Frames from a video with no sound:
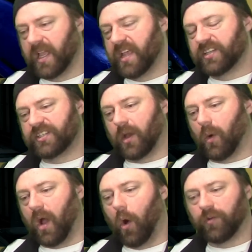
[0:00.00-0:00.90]

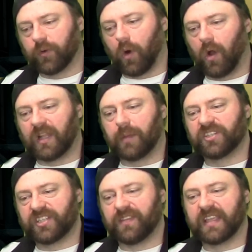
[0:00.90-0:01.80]
So overall, I would
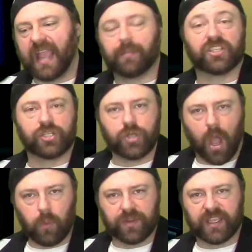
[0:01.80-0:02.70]
say the game is
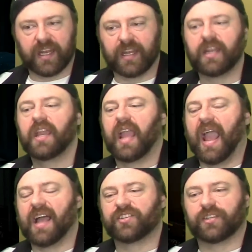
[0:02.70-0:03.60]
not worth getting.
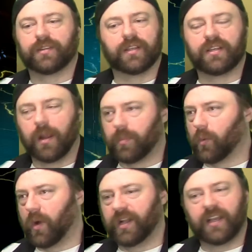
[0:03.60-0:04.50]
As the
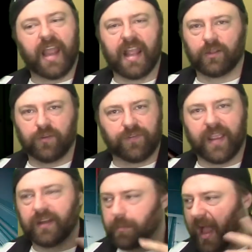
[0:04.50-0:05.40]
#1 Halo
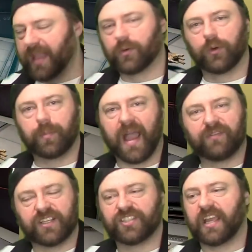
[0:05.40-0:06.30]
fan in my group, I have
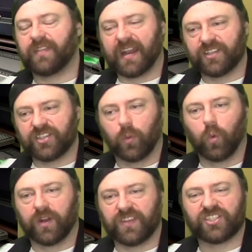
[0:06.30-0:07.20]
to say that is
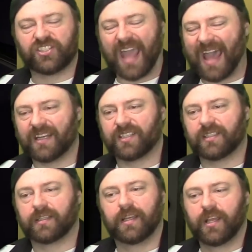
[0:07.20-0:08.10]
one of the
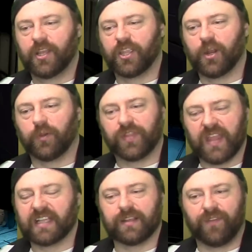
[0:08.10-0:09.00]
saddest,
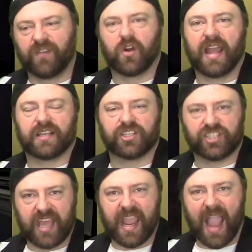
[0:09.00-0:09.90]
things I've ever had to
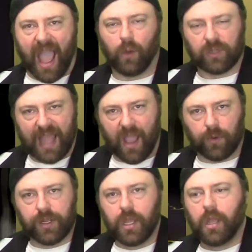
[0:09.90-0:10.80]
say out
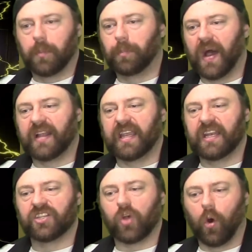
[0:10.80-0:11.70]
loud. But it
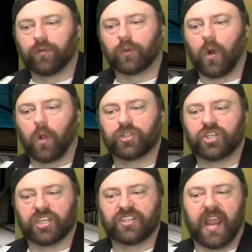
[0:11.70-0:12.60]
is overall
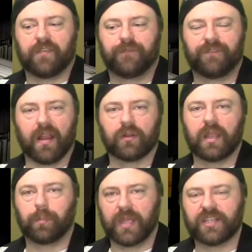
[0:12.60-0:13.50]
just a fairly
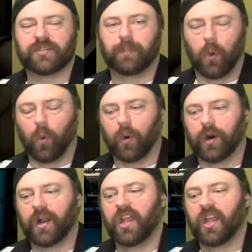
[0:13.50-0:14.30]
piss poor